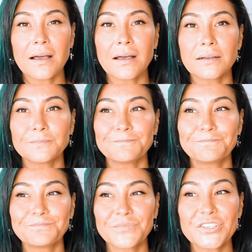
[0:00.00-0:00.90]

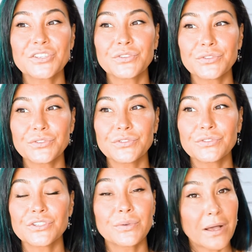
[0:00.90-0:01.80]
um,
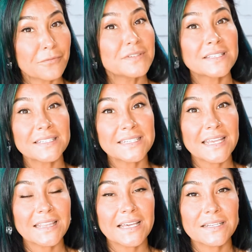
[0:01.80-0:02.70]
to to help
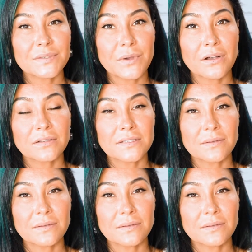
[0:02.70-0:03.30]
facilitate that as well.